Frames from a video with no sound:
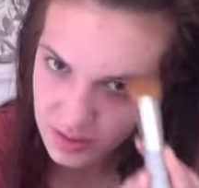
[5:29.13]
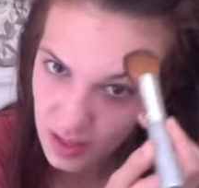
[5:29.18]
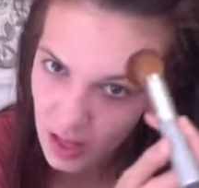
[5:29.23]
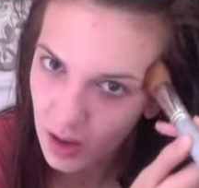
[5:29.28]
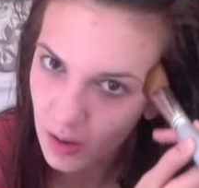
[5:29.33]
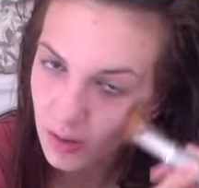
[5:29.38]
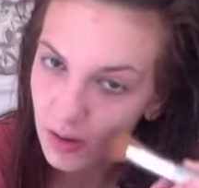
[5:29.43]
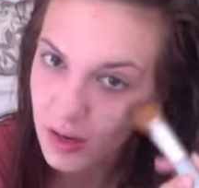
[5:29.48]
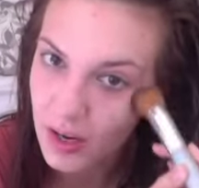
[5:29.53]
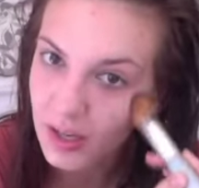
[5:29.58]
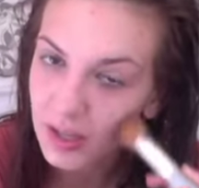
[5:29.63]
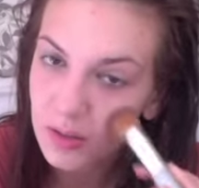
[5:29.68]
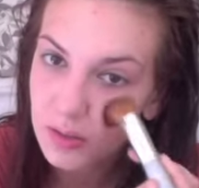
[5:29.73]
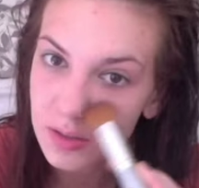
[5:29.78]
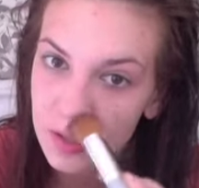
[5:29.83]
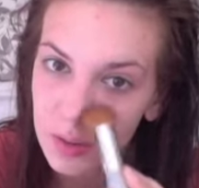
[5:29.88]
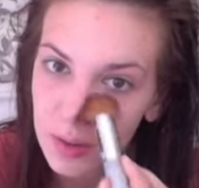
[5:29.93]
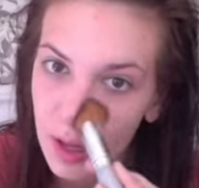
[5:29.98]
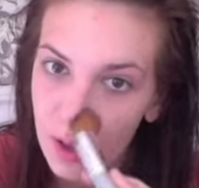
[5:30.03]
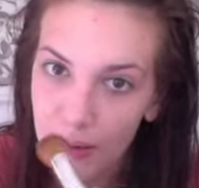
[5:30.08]
coat, and I do
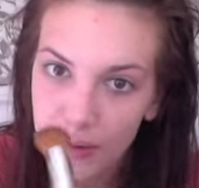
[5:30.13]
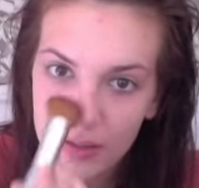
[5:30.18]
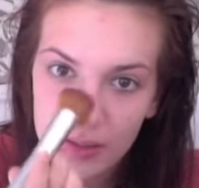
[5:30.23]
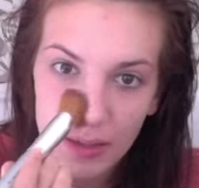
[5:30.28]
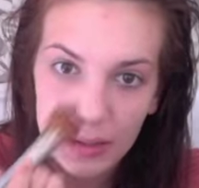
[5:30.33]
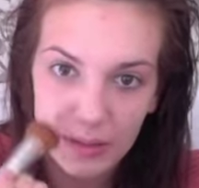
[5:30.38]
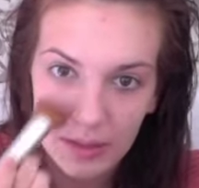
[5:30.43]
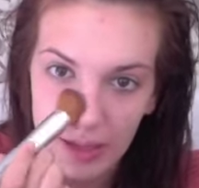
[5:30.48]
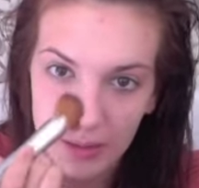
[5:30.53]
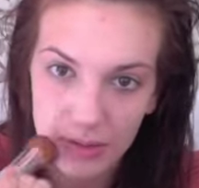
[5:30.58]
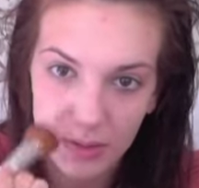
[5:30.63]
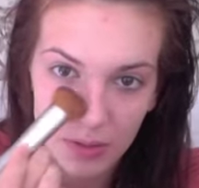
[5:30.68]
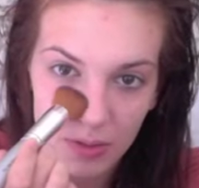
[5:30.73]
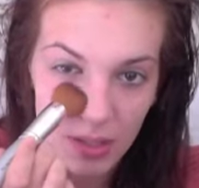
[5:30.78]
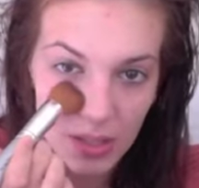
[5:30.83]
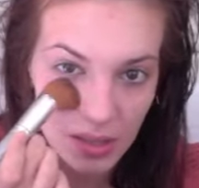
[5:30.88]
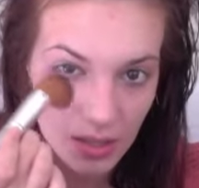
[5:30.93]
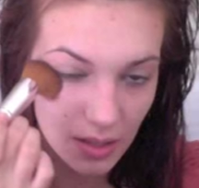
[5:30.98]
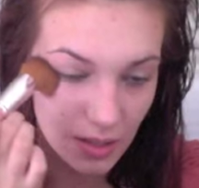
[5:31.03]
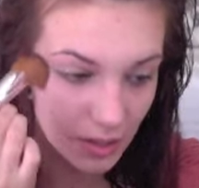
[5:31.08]
2 coats because I do
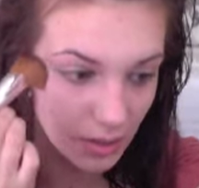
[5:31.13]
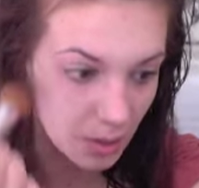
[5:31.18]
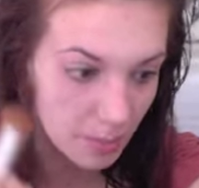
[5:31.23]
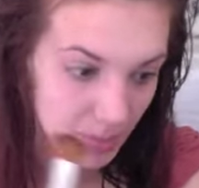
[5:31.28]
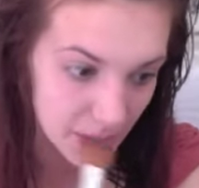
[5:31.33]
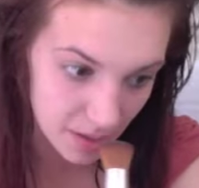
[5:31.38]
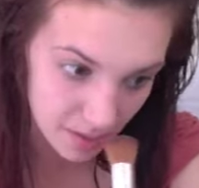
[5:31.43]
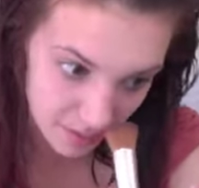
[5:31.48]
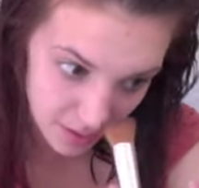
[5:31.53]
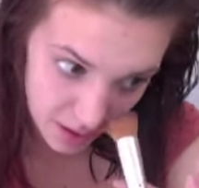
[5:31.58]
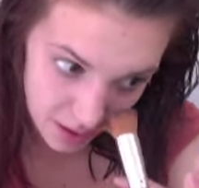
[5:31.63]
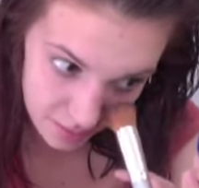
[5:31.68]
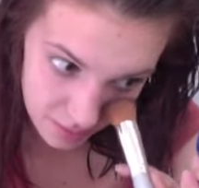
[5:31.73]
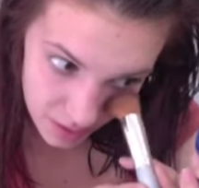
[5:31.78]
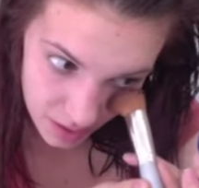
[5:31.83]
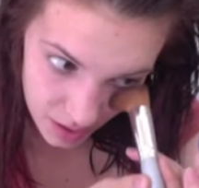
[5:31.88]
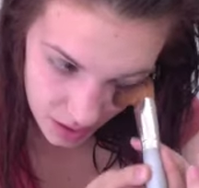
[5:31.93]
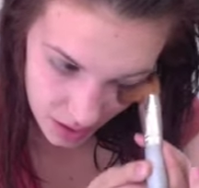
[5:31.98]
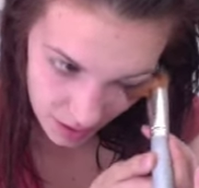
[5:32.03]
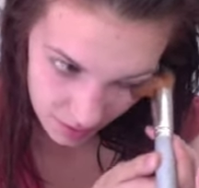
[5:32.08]
need a little bit of a
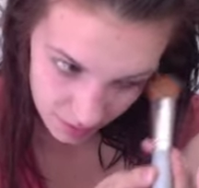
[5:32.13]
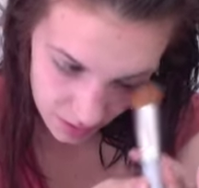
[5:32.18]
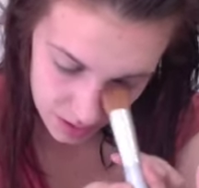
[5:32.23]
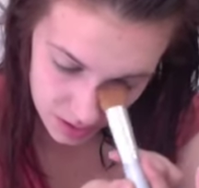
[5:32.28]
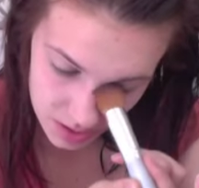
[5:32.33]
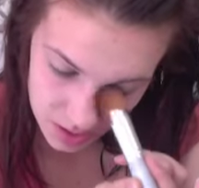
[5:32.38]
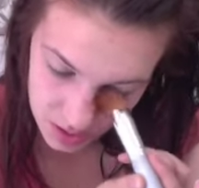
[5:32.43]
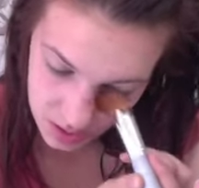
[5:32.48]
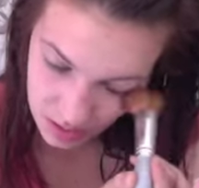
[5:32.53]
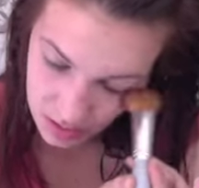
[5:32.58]
heavier coverage.